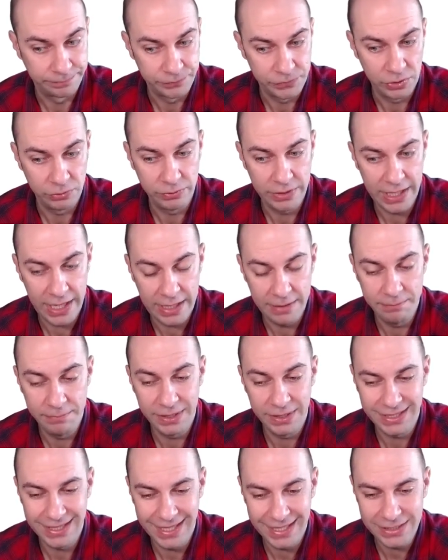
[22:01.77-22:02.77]
Okay,
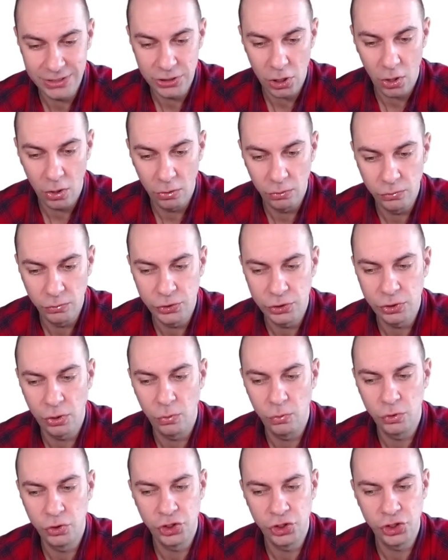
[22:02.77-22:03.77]
but let's
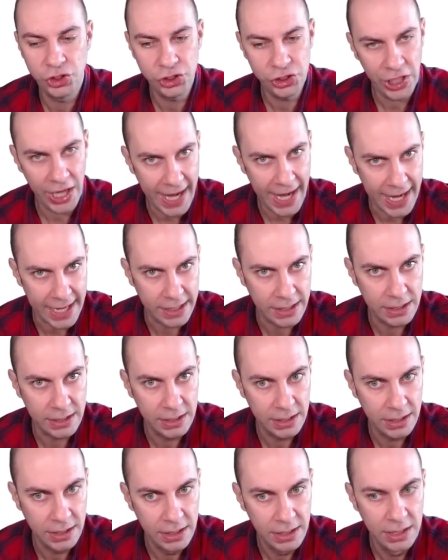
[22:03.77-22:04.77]
also check
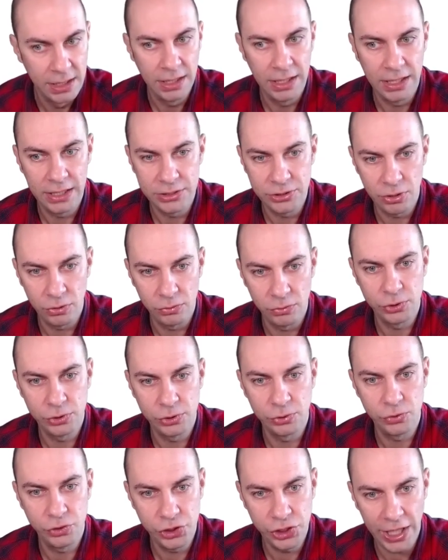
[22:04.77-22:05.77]

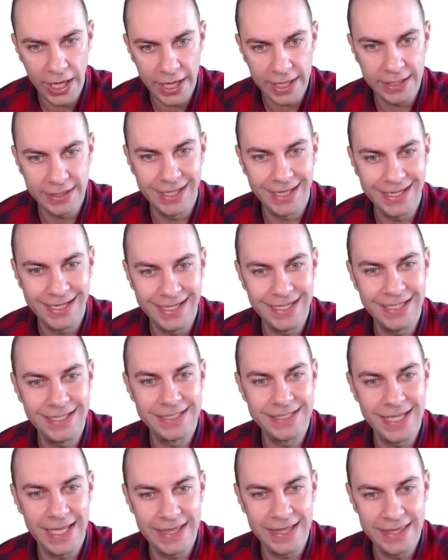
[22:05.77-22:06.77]
that it
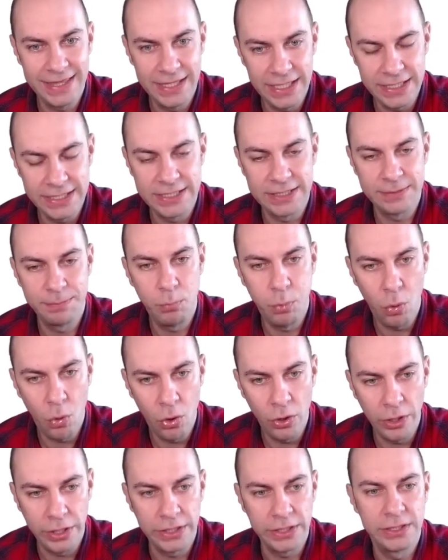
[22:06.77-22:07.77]
is at this
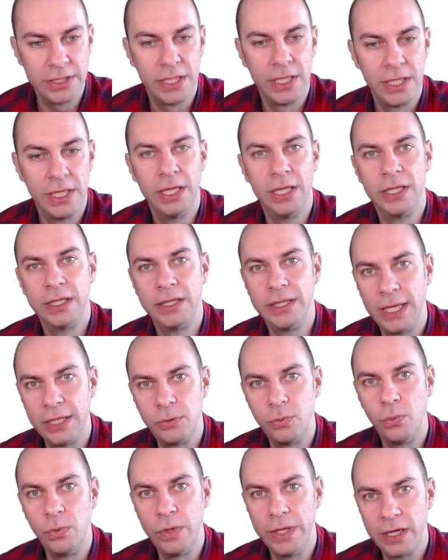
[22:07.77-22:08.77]
point
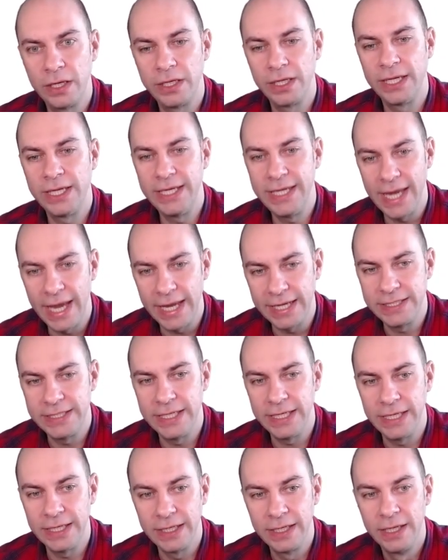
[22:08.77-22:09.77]
that we are
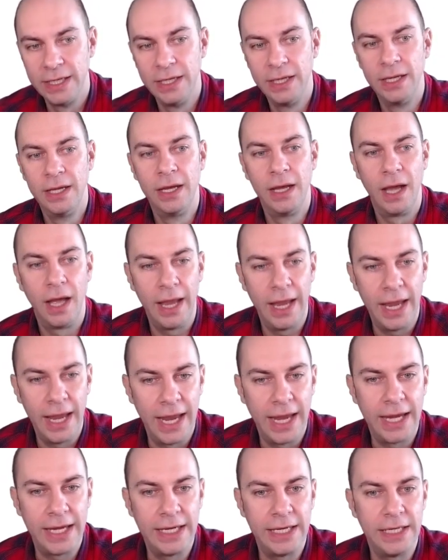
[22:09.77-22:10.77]
getting
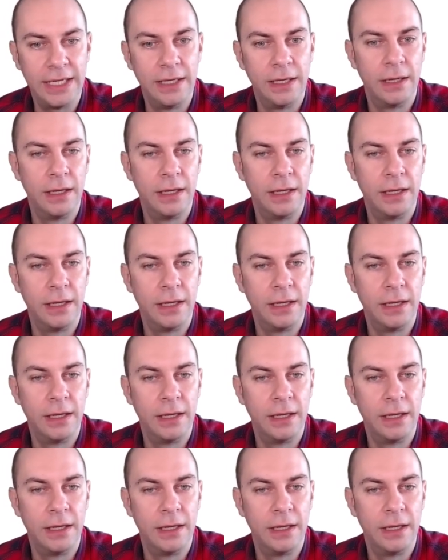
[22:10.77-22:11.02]
a